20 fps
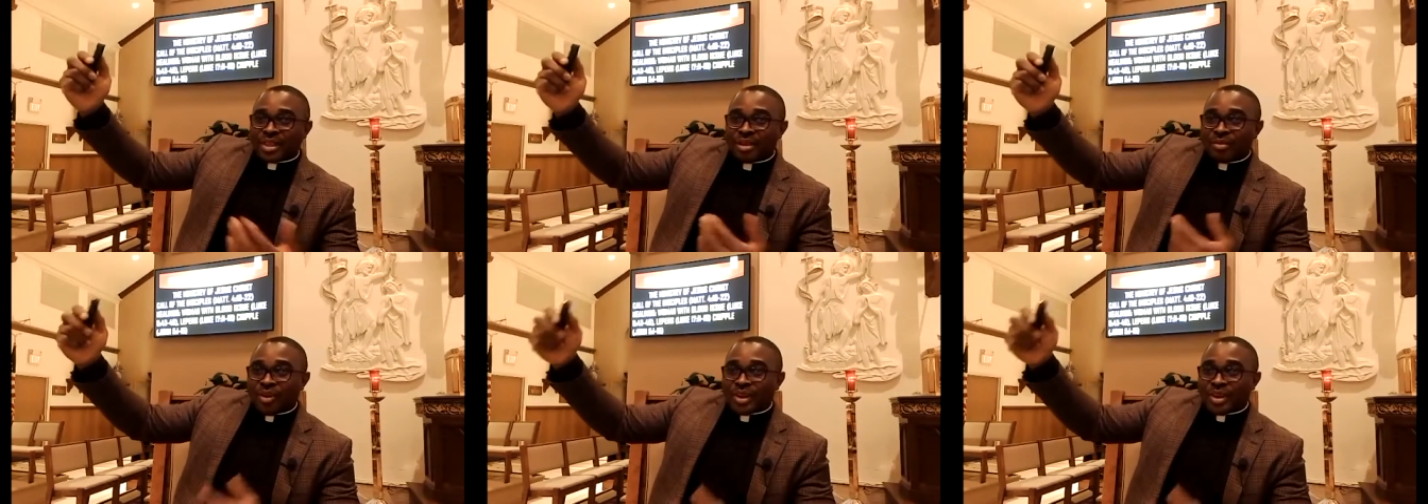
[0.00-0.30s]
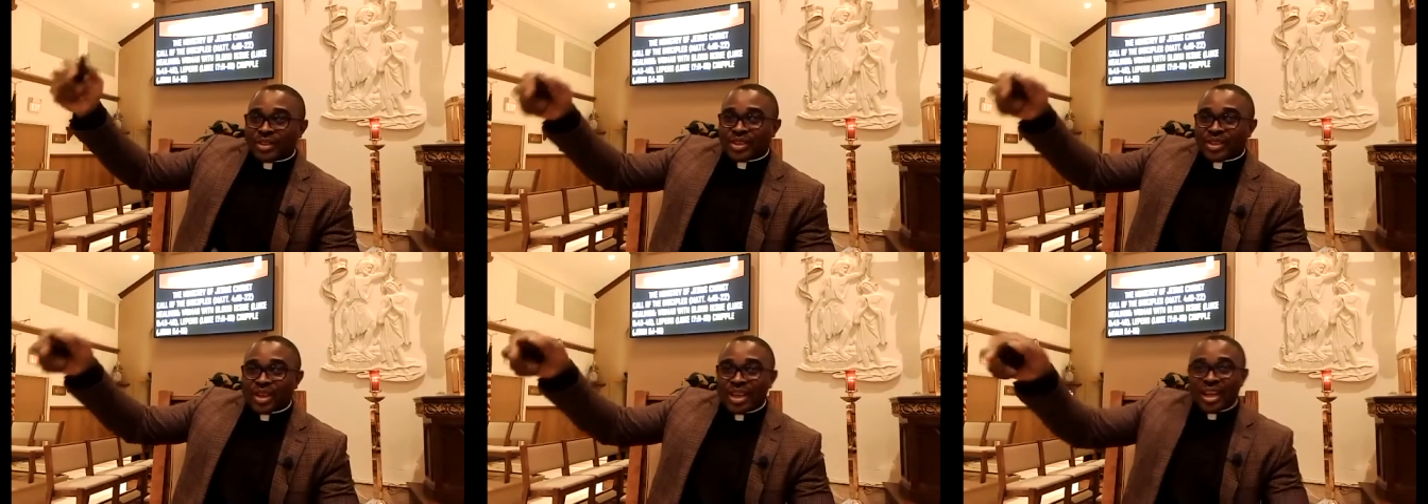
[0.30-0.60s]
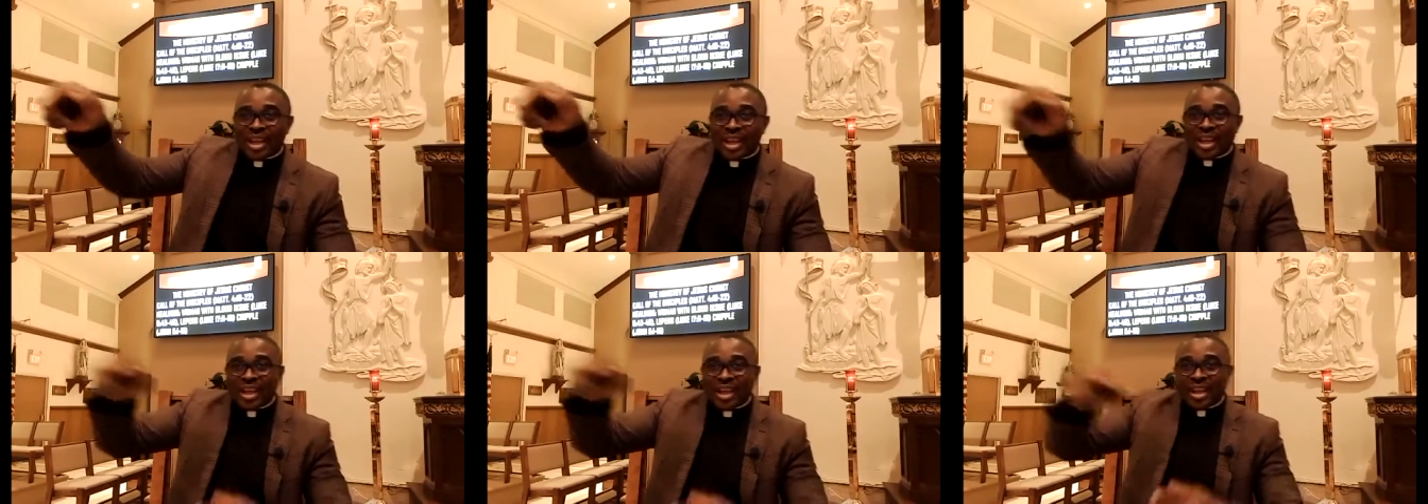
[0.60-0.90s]
But
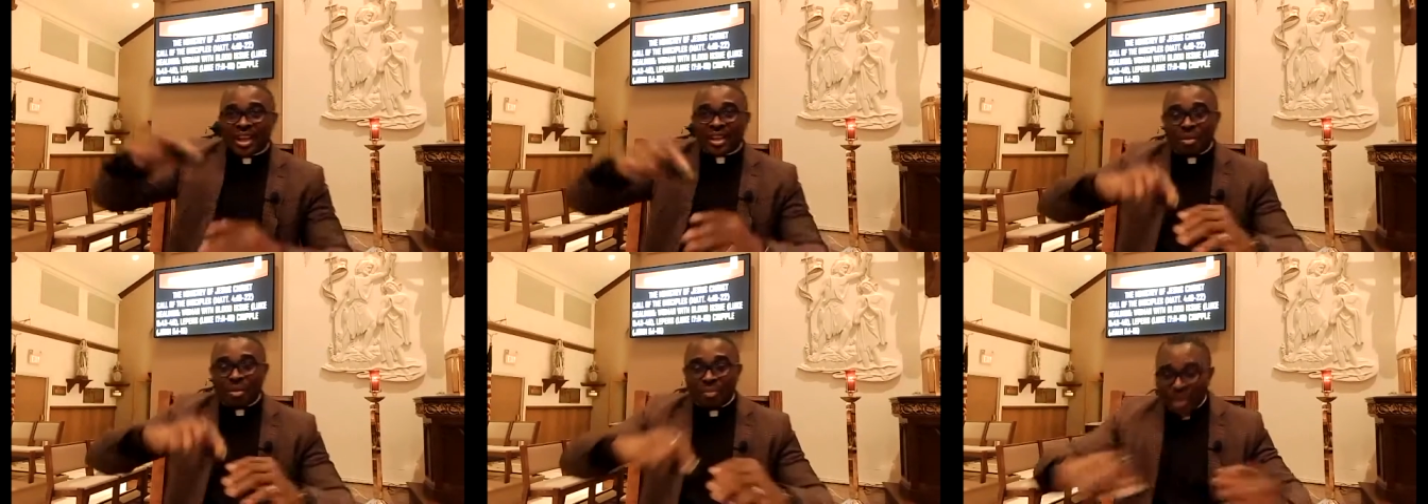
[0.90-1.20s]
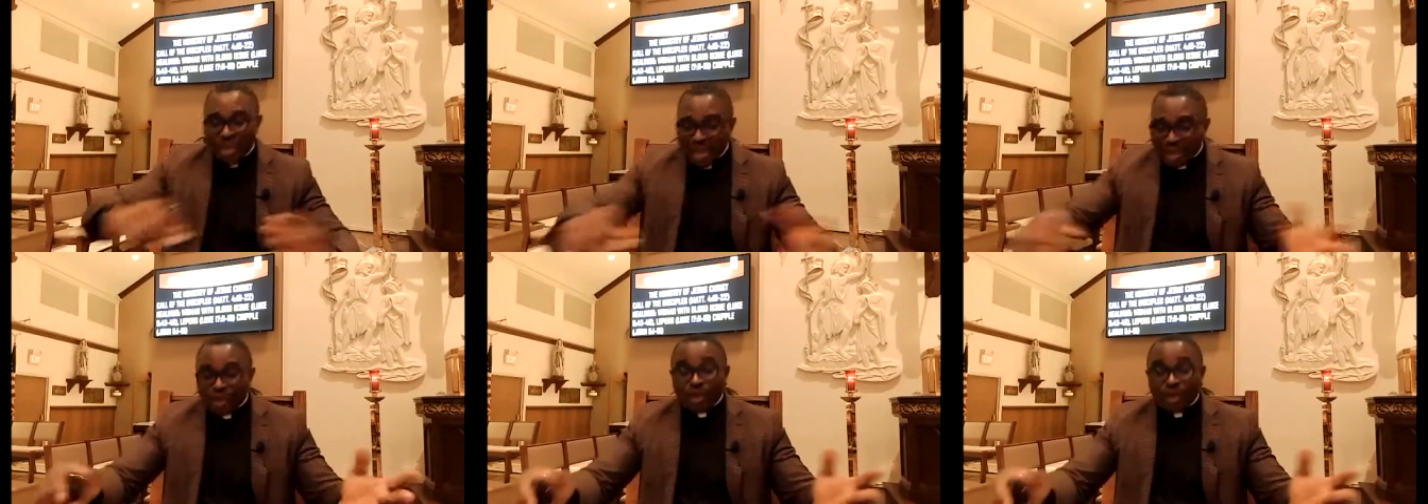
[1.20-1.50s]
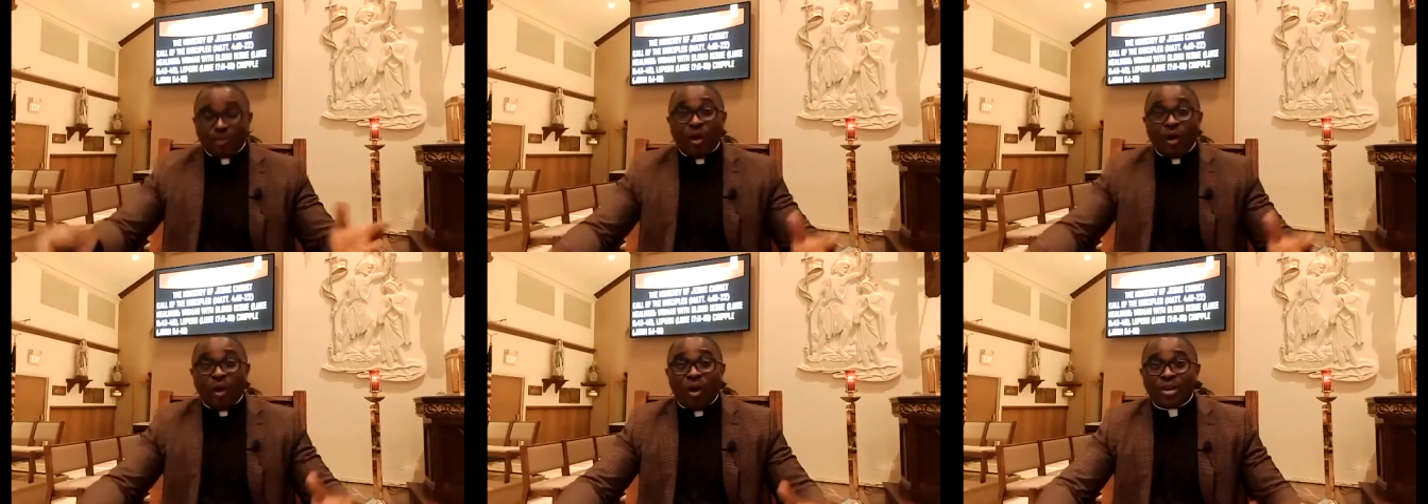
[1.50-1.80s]
in the midst
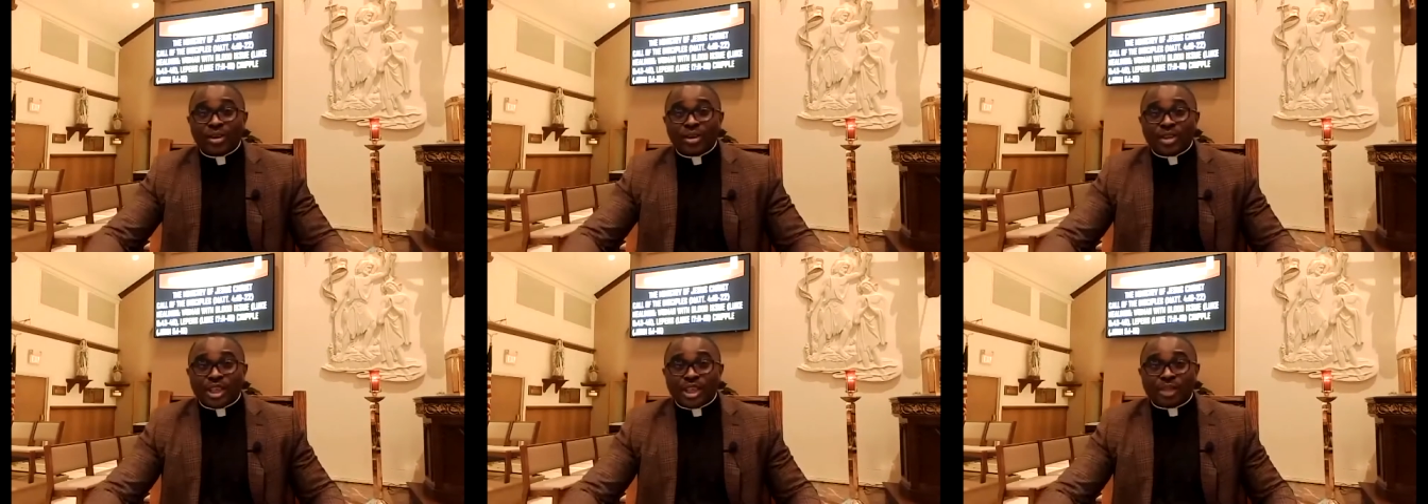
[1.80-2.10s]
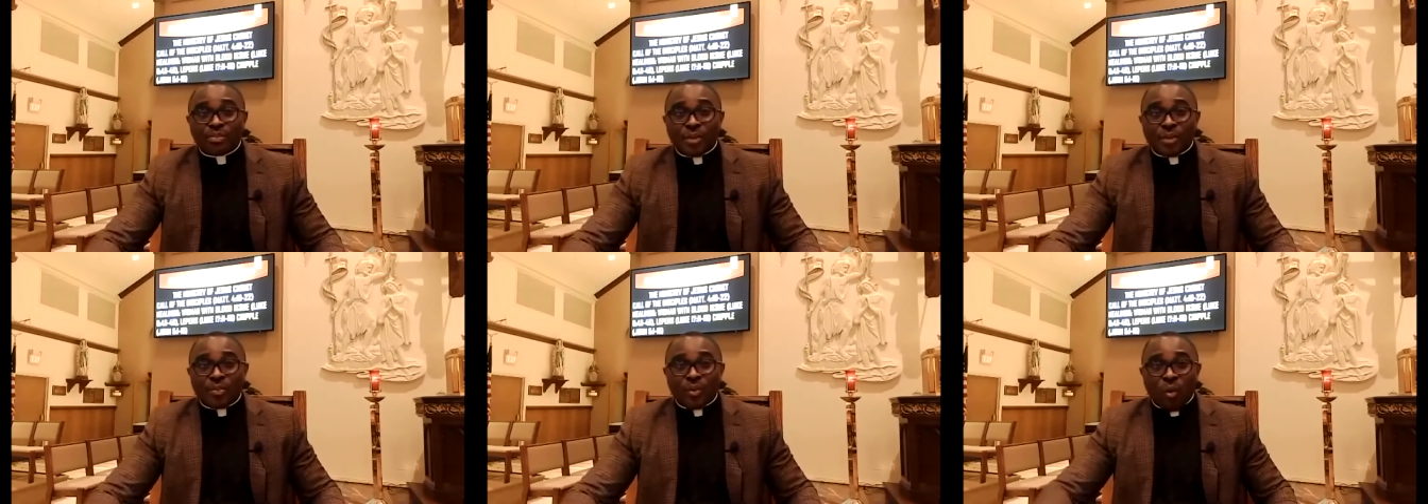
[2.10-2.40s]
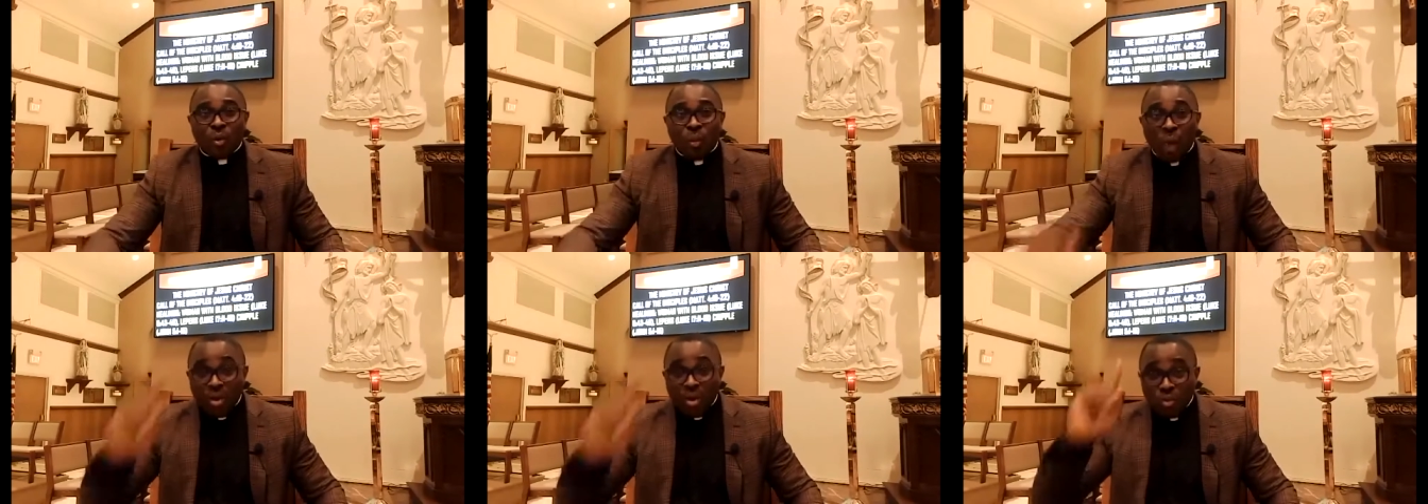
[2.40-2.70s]
of all these
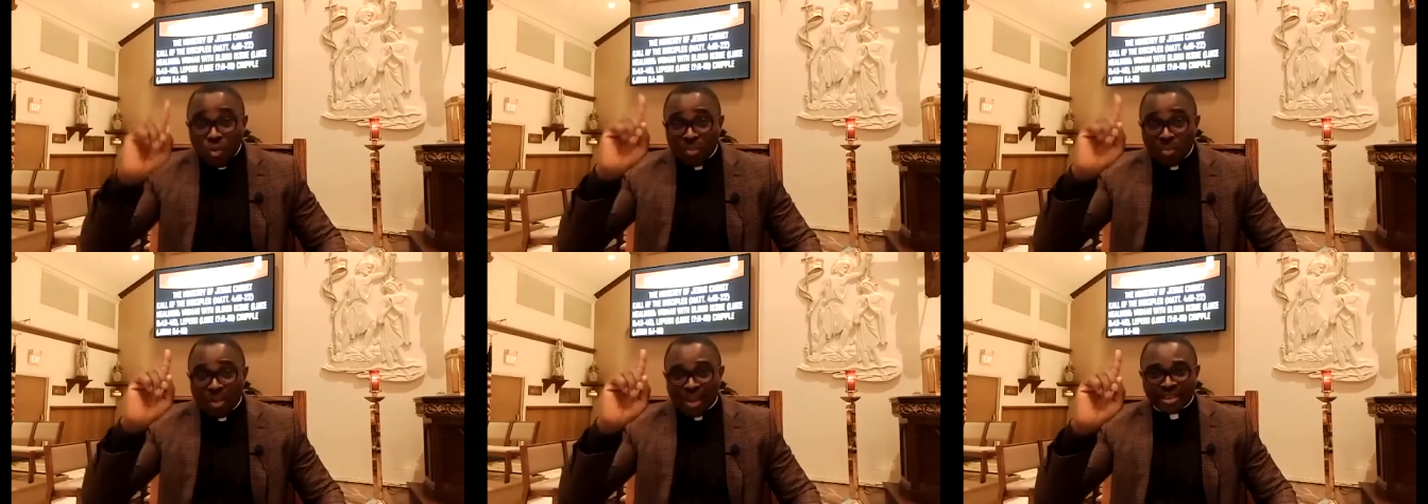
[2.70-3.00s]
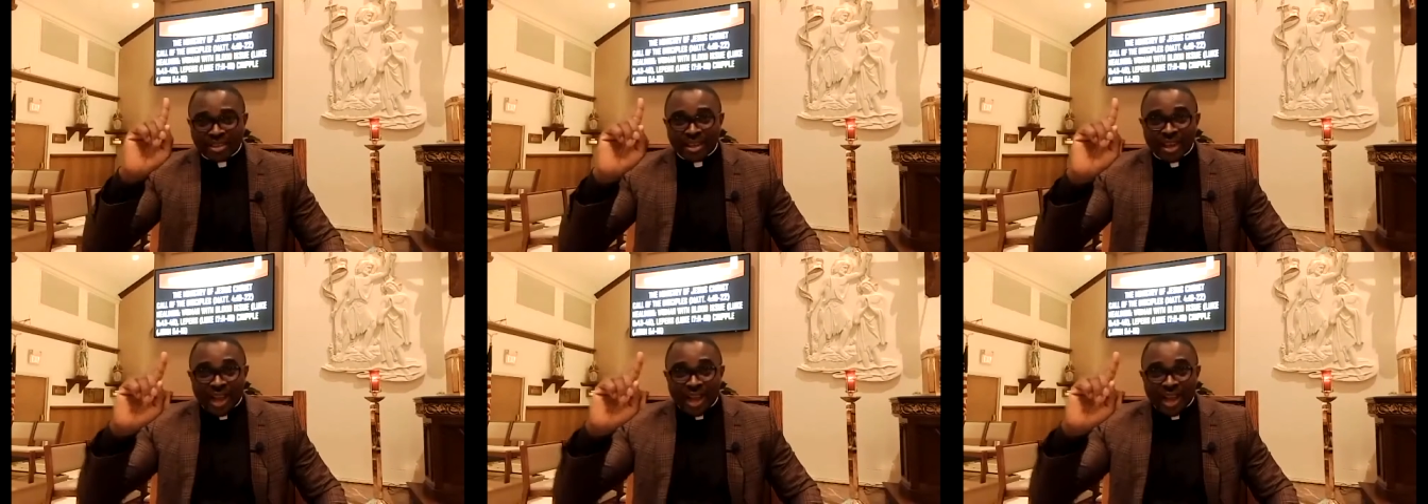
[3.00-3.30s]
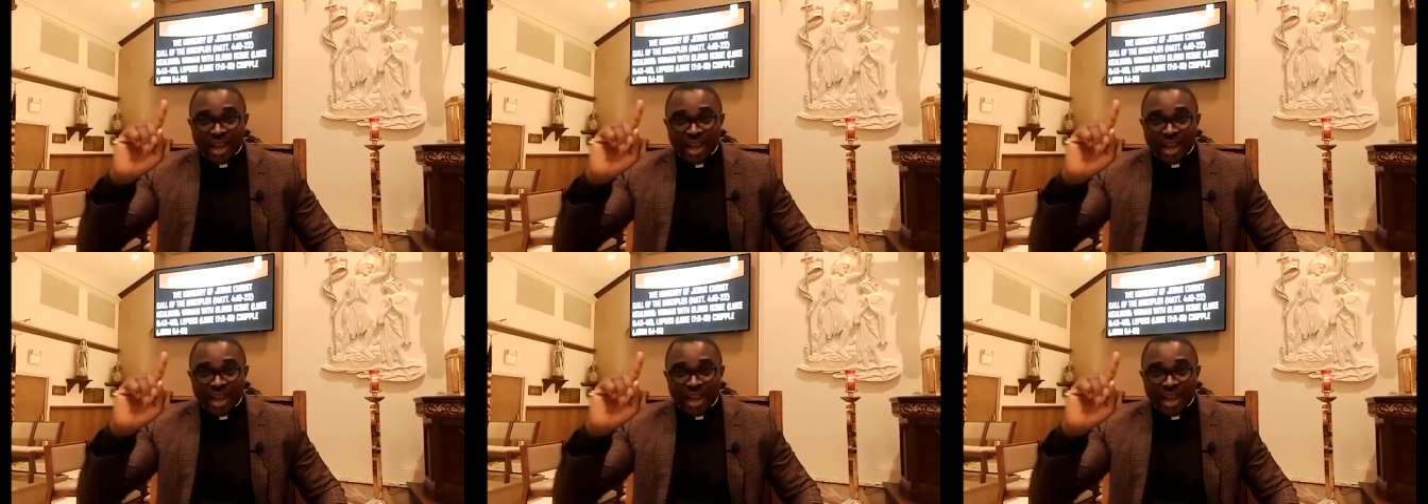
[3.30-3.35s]
people, one woman